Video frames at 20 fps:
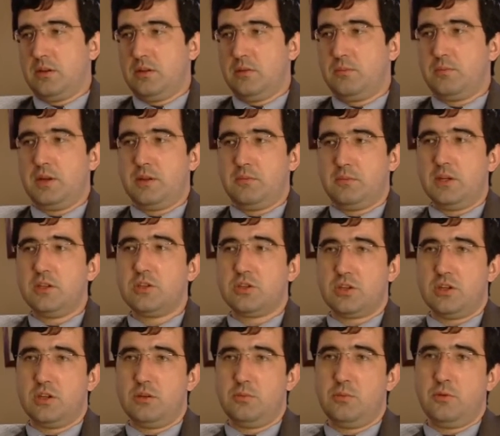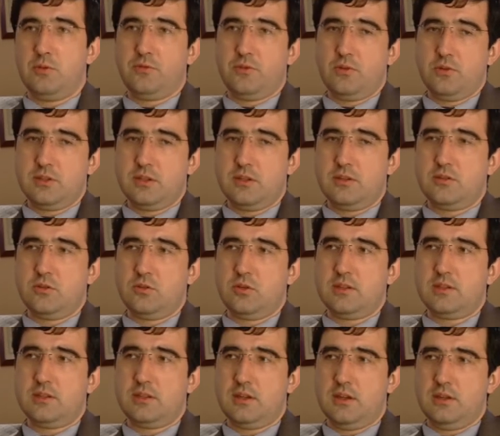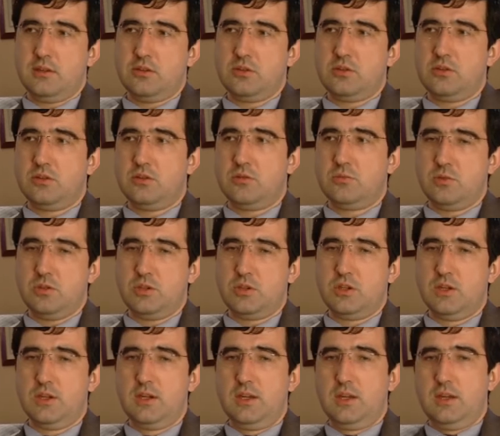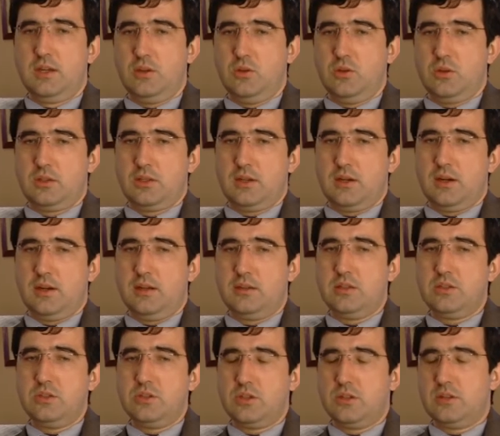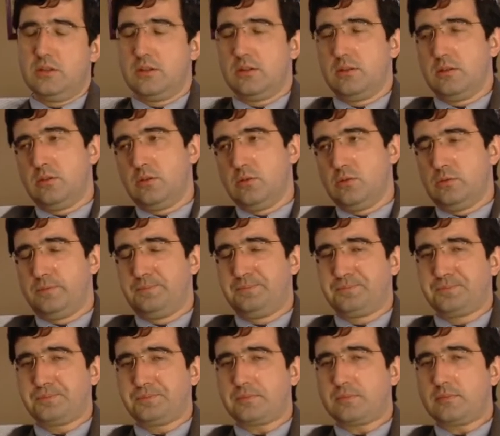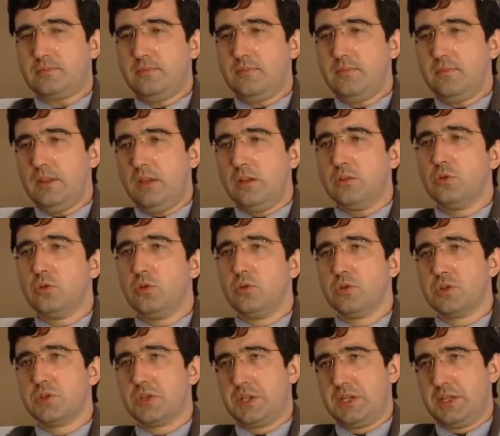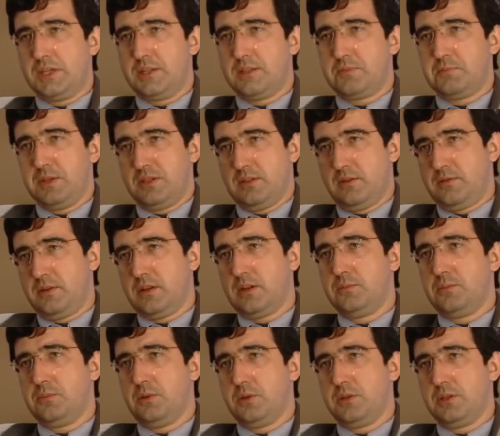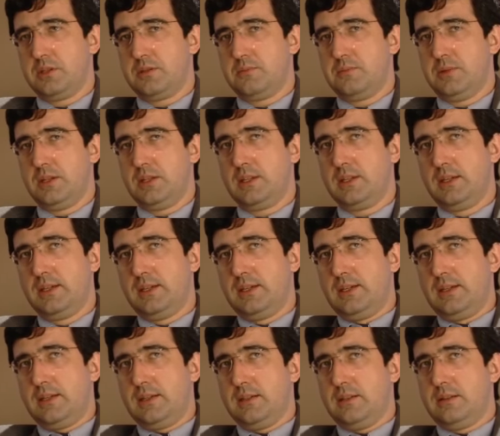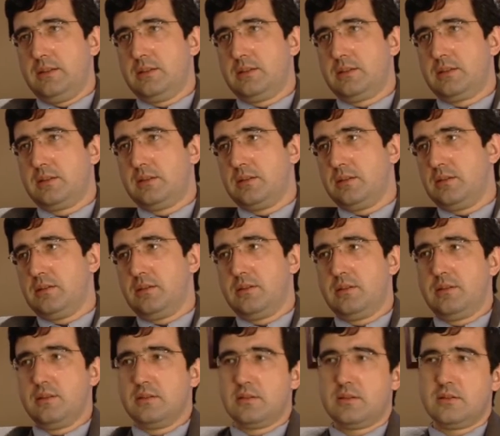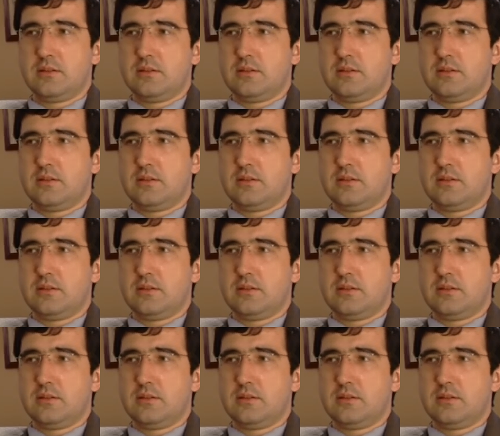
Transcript: by my shape. Of course, there are certain strategies which you are trying in general to use against specific opponents, but this is